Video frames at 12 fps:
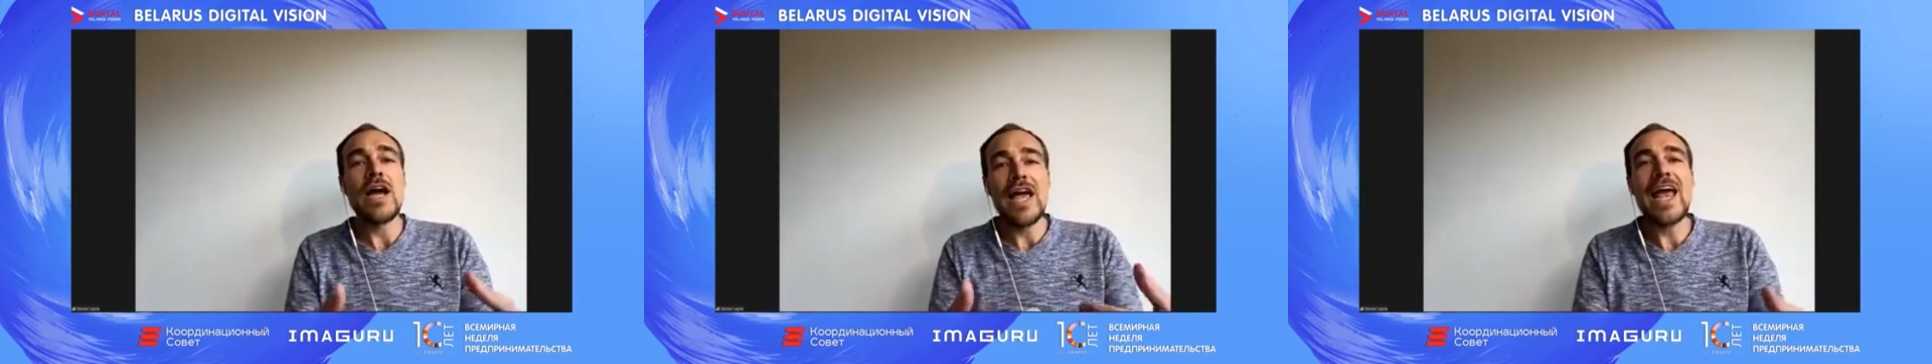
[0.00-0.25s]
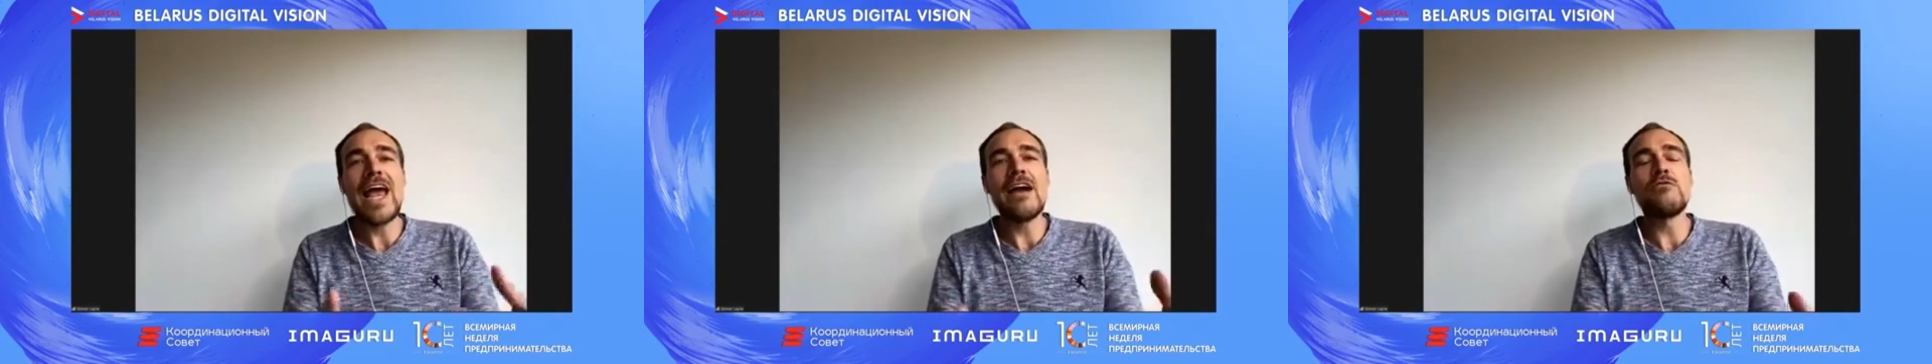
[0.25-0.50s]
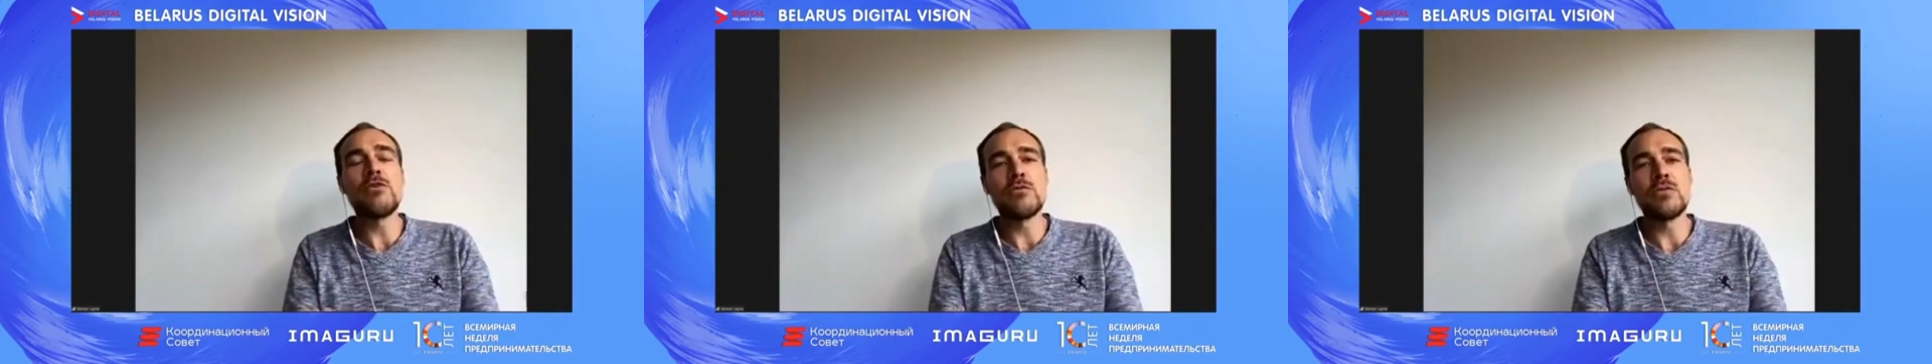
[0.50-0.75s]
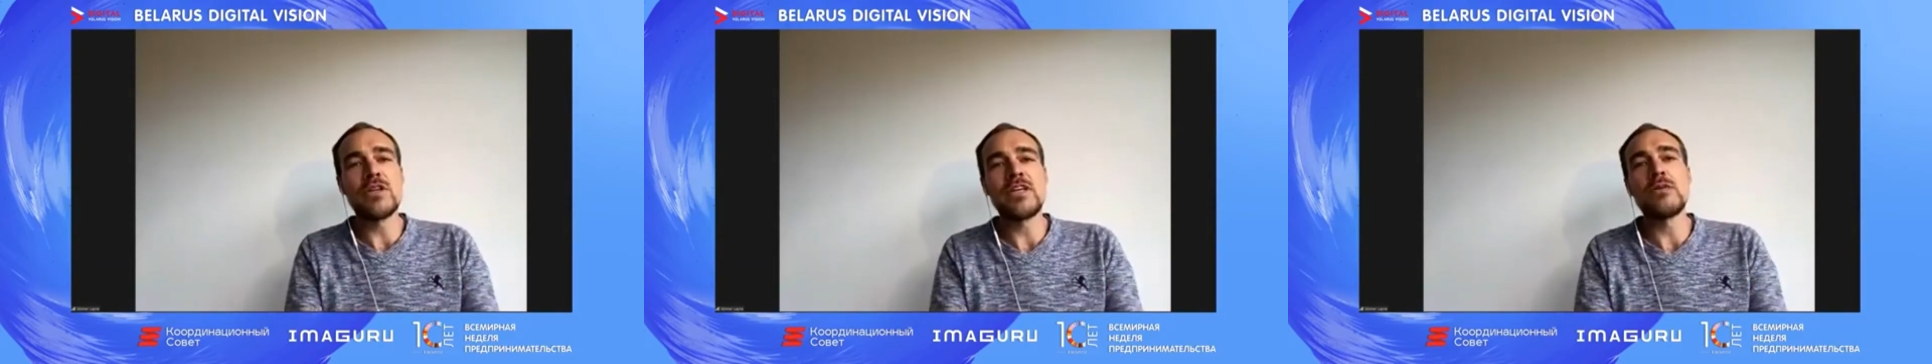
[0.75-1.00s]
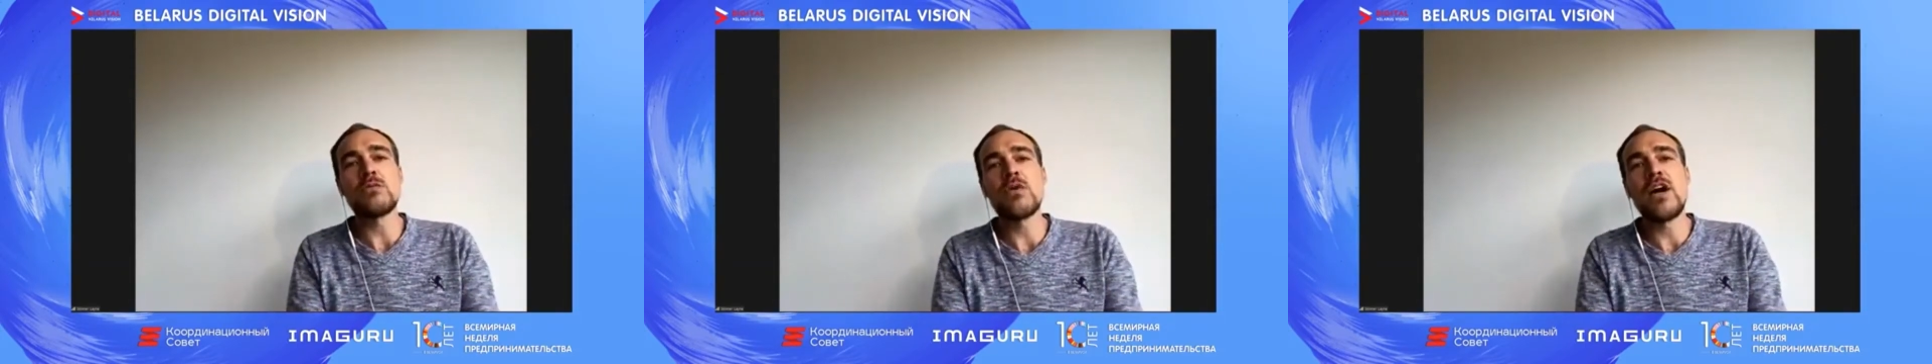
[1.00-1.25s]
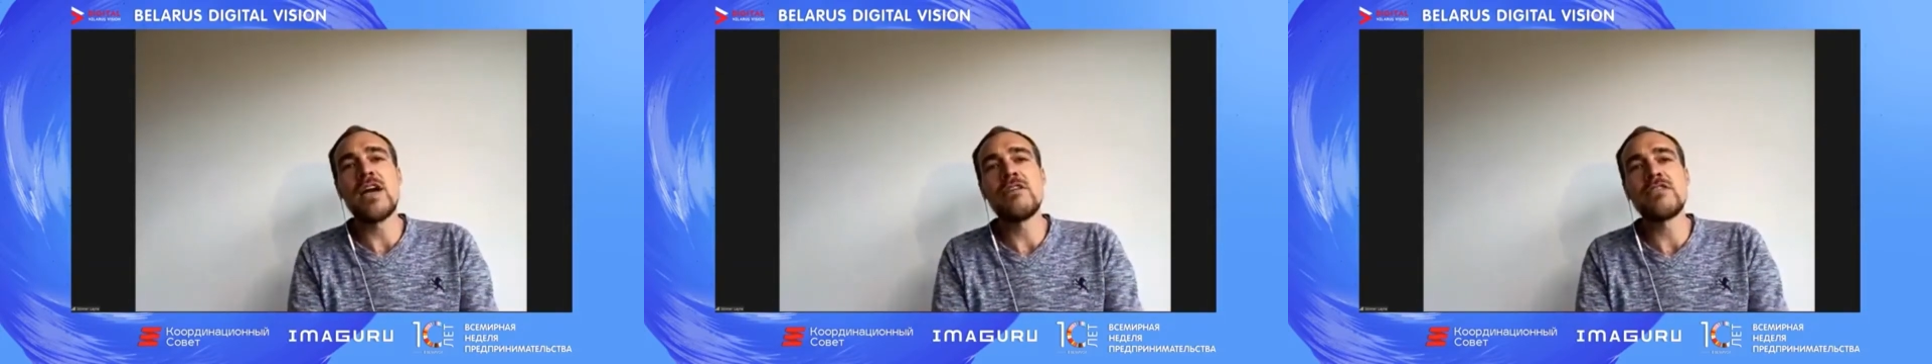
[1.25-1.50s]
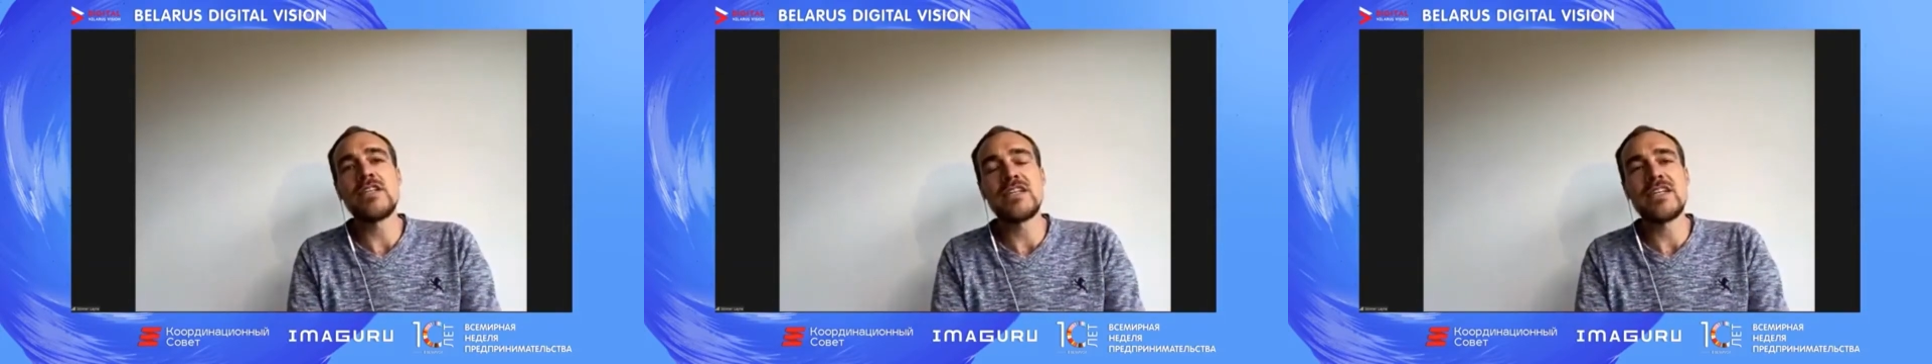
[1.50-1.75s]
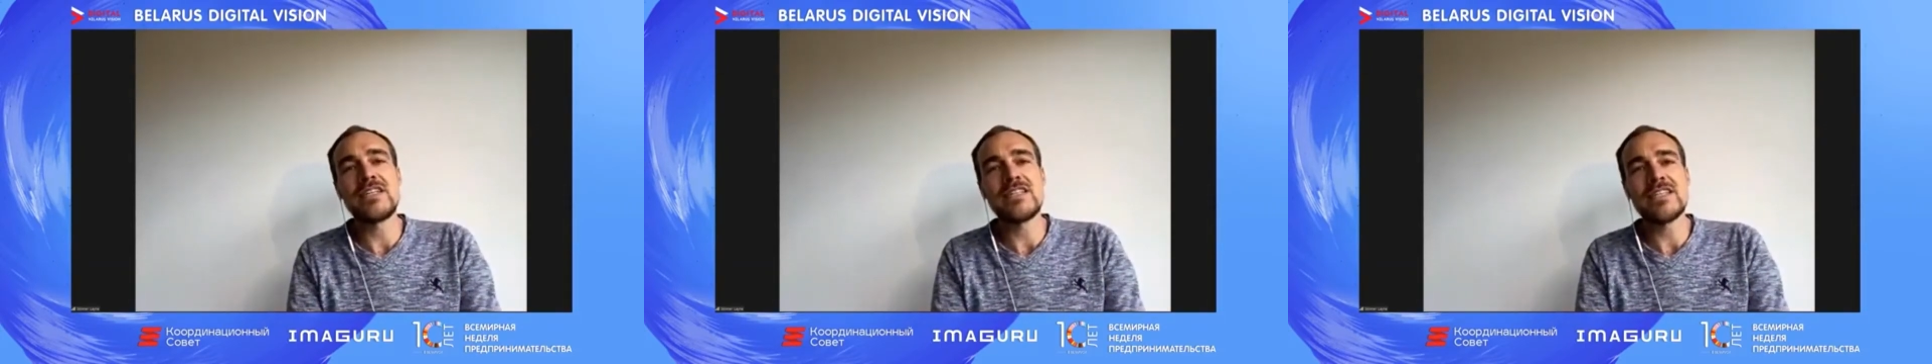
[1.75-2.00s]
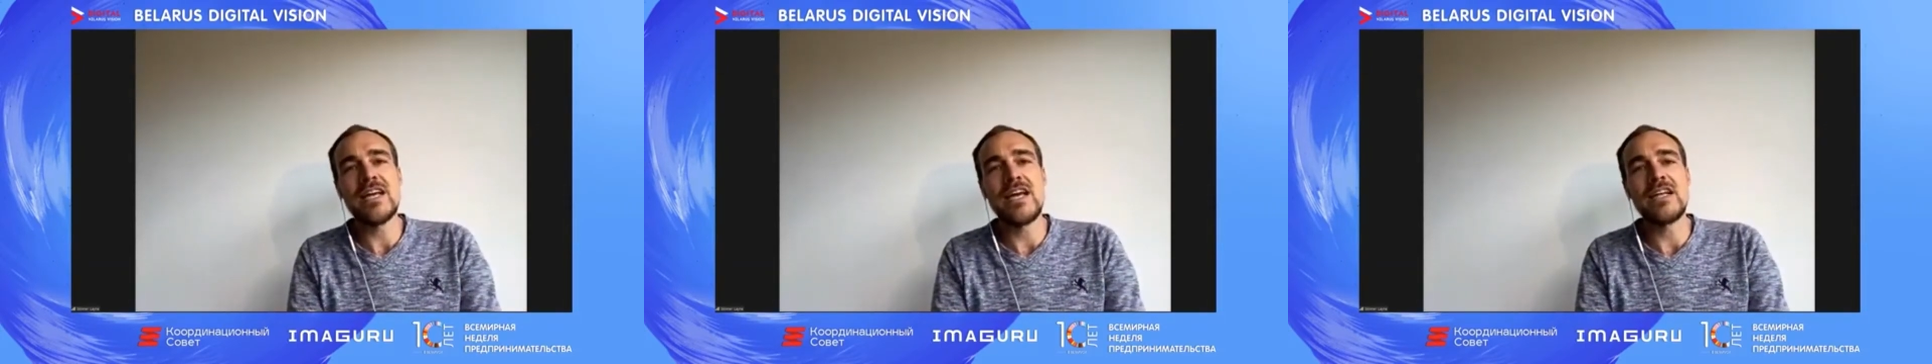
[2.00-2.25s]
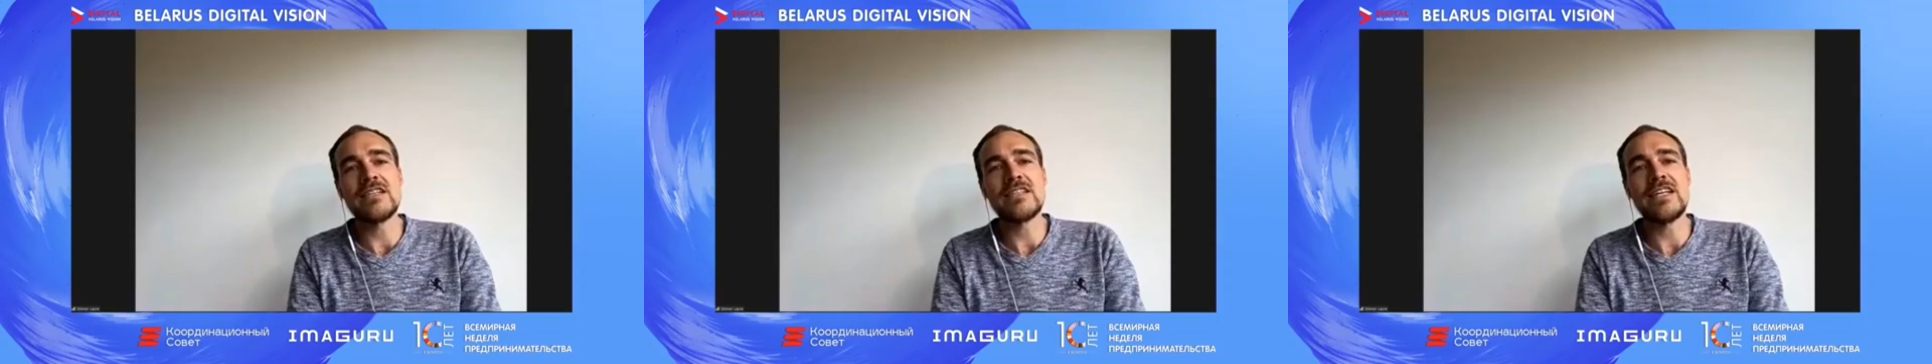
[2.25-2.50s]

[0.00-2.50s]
have we really arrived at consent,